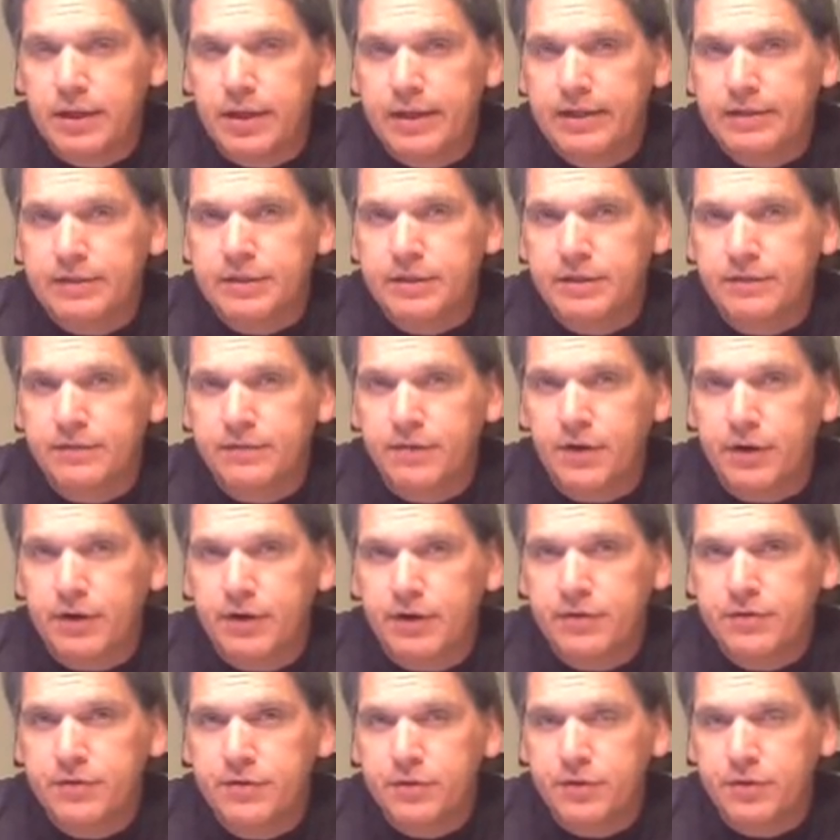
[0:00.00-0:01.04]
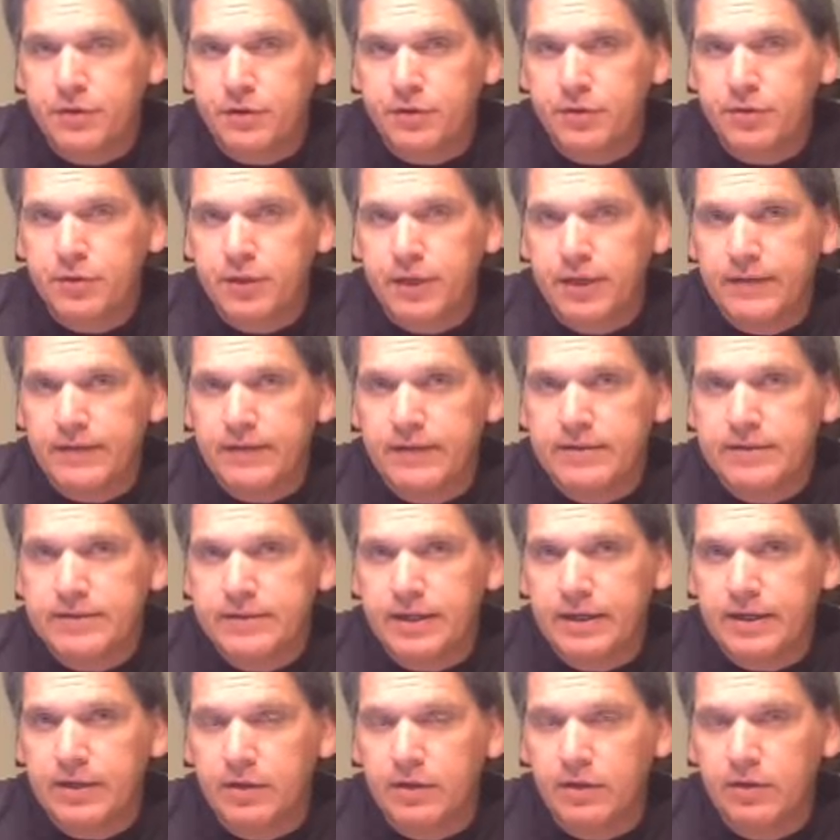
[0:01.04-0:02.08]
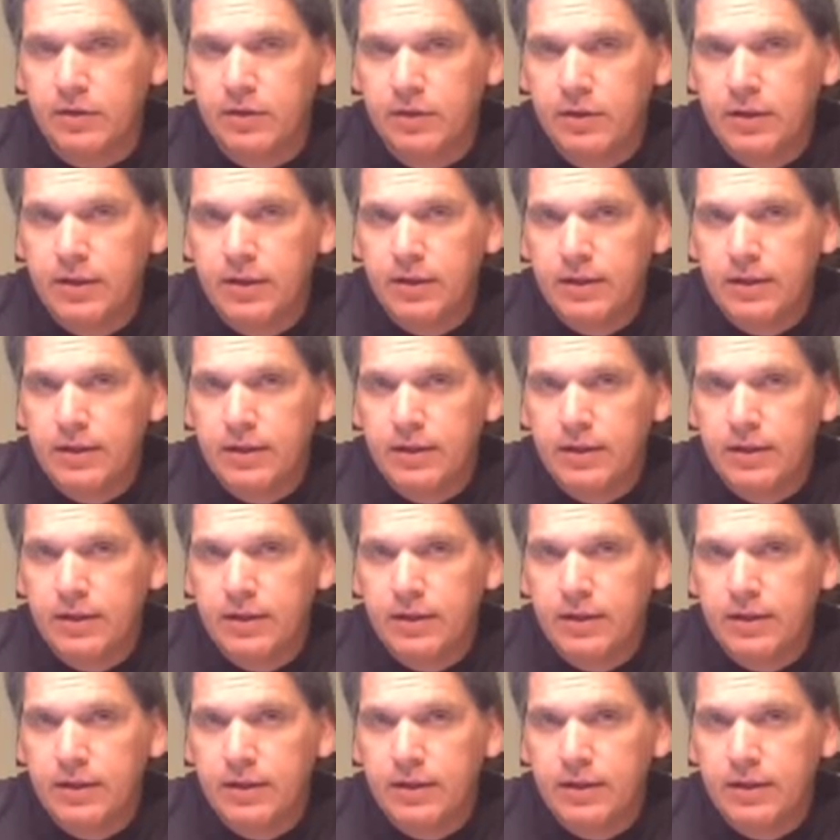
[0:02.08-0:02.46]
is converted to in the cell,